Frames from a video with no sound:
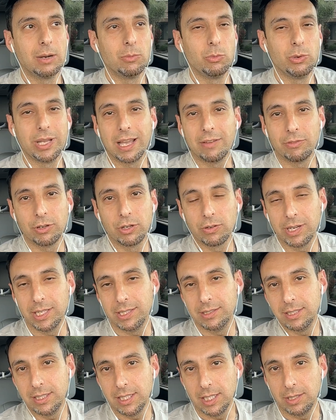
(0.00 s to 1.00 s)
We have a
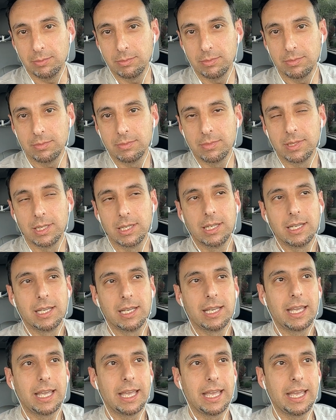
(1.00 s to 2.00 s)
great team.
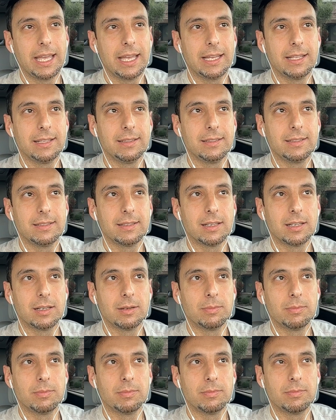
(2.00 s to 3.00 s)
And
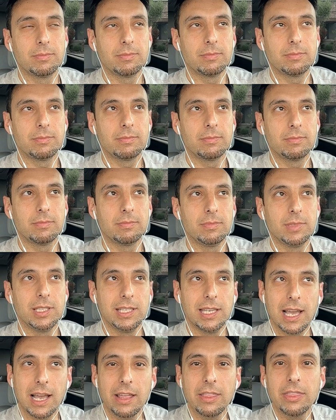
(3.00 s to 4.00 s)

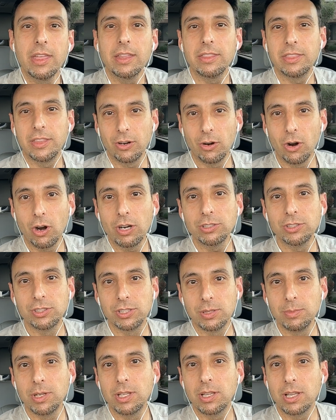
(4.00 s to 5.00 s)
yeah, there are
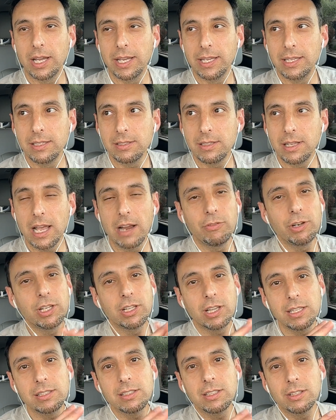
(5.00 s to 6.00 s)
every
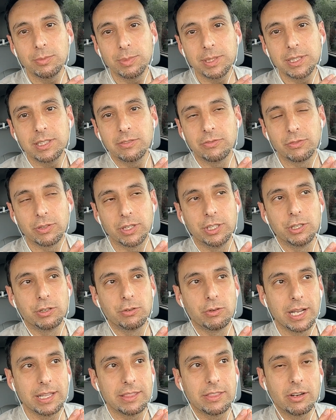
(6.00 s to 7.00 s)
client's a little bit different. You're
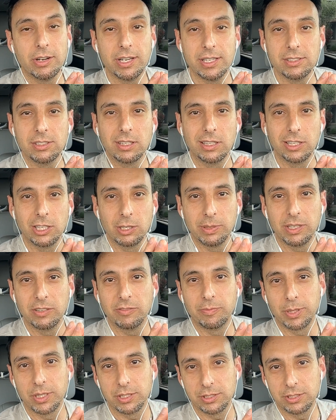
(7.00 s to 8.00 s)
right. There is a little bit
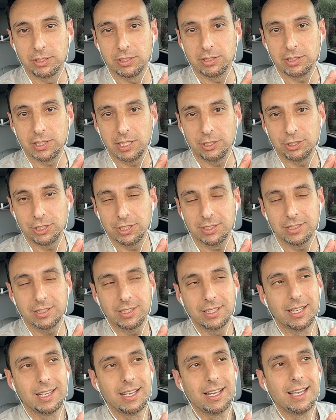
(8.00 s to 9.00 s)
of personalization.
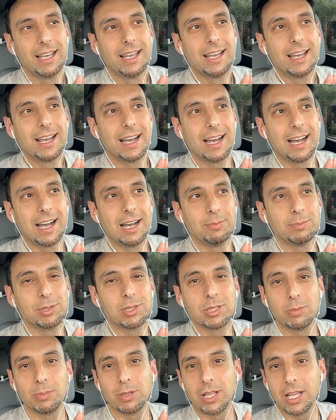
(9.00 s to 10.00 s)

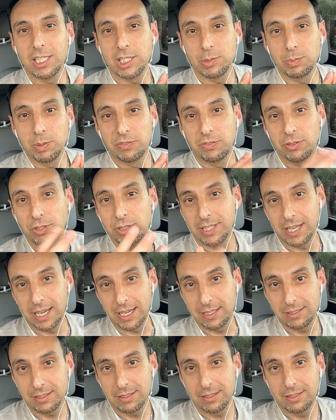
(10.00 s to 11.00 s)
Some clients prefer
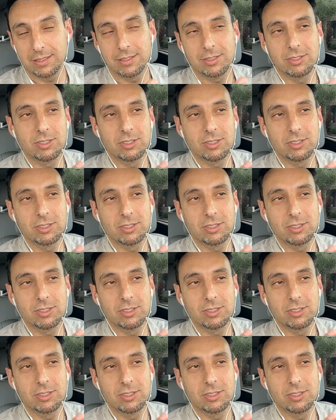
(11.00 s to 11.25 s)
text.